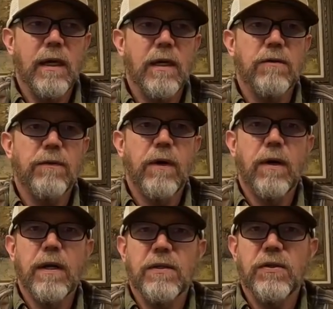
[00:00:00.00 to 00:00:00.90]
as
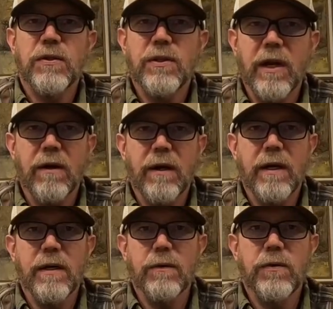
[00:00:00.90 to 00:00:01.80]
far as
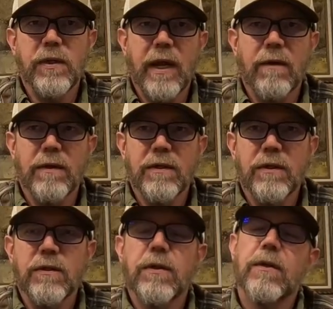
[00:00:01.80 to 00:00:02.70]
stereo sound is
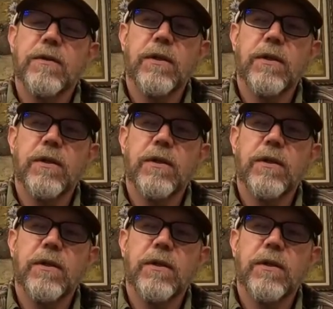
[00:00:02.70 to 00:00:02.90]
concerned.